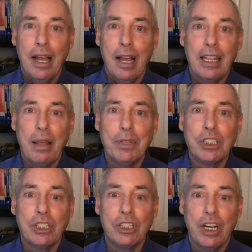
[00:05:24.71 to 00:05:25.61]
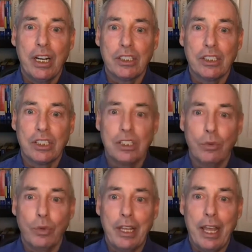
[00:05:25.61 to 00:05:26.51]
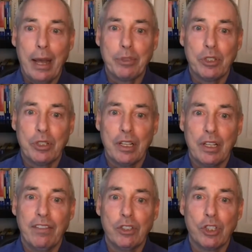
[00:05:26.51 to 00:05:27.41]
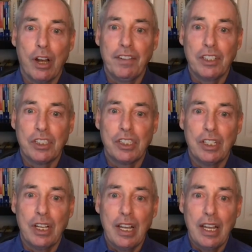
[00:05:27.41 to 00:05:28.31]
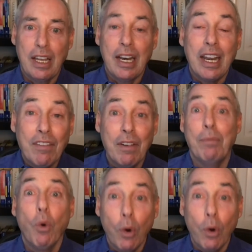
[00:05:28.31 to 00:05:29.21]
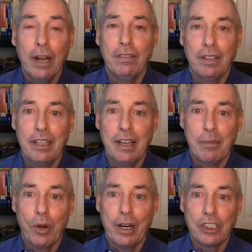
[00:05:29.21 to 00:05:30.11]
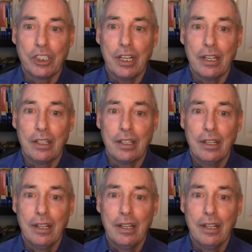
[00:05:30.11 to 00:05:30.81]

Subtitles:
and they missed a chance to recapture the governor's office in an even more heavily Democratic state